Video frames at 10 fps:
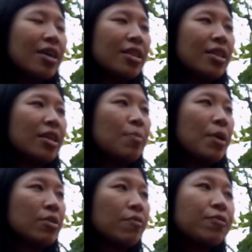Think
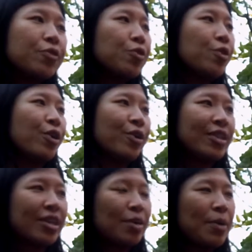about the fuel,
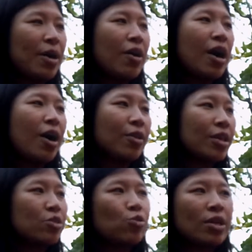think about how
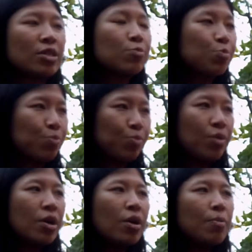they
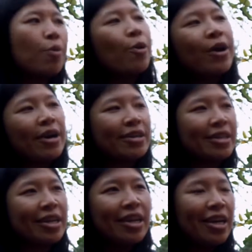transport
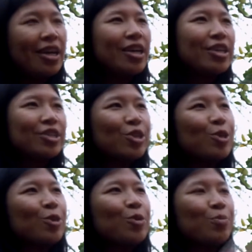
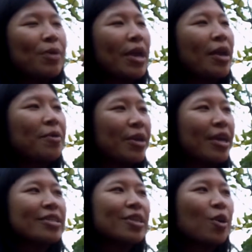to Bay
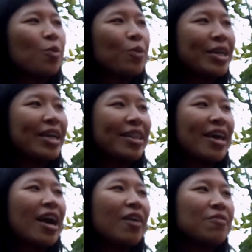Area so we can
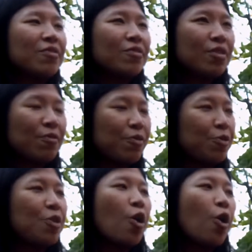have the
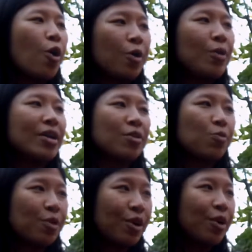food all around
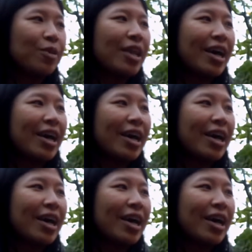the world.